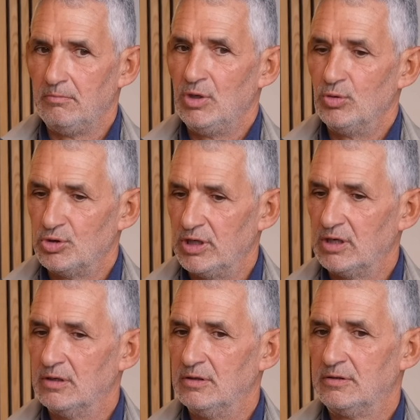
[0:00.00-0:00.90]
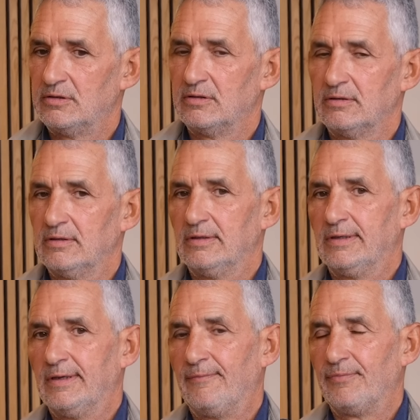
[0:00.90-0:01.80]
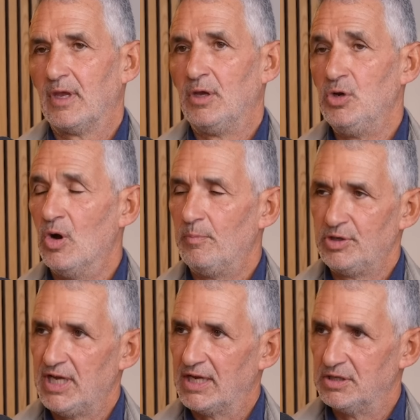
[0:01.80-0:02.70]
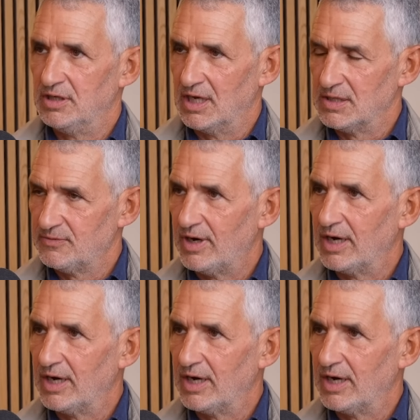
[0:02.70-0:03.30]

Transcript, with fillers: milk drinkers are not protected against